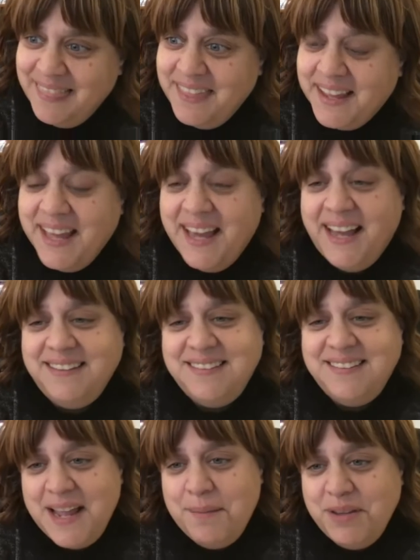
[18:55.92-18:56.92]
The cat's
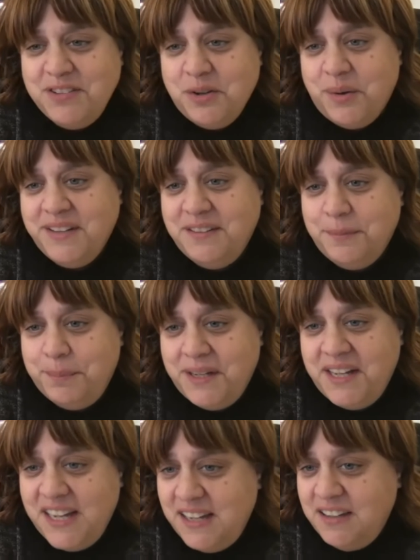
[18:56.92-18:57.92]
name is going to
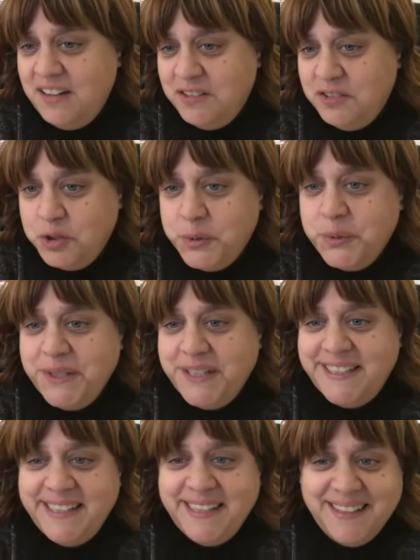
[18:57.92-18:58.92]
be
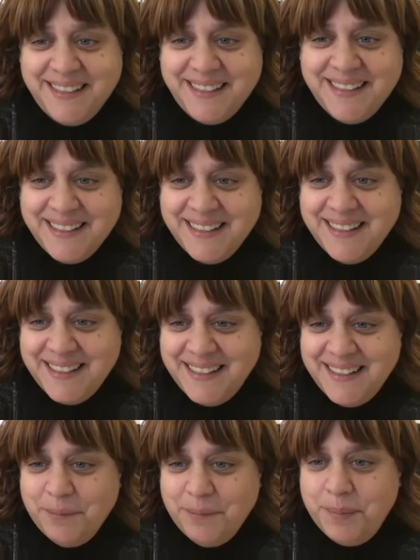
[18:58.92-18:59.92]
Tuli.
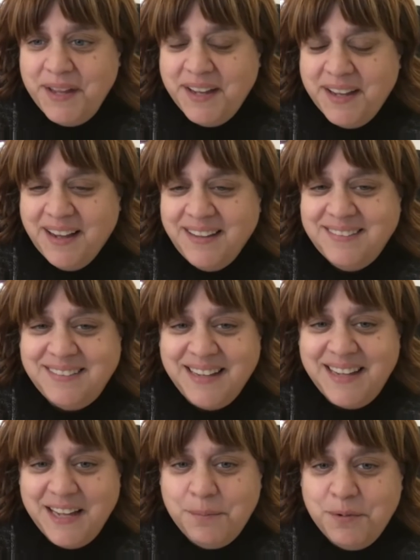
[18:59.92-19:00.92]
Tuli. As the
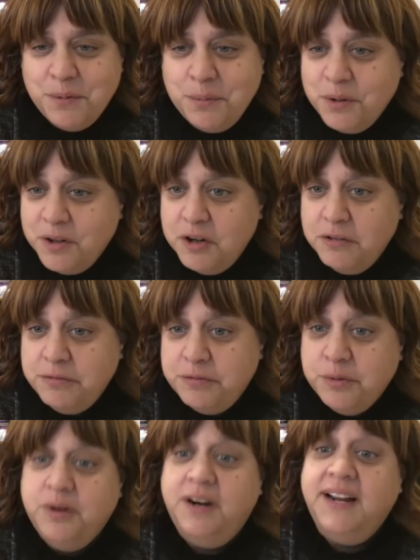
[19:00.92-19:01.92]
Hebrew word
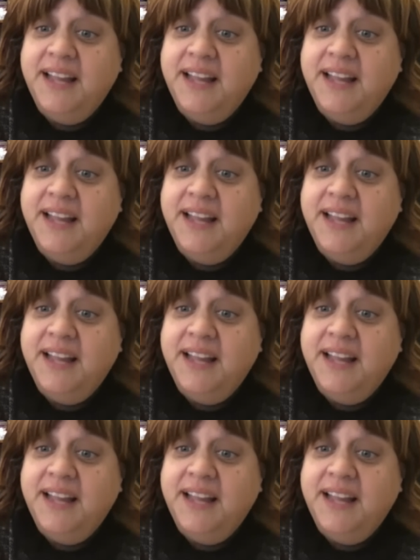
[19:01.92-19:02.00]
for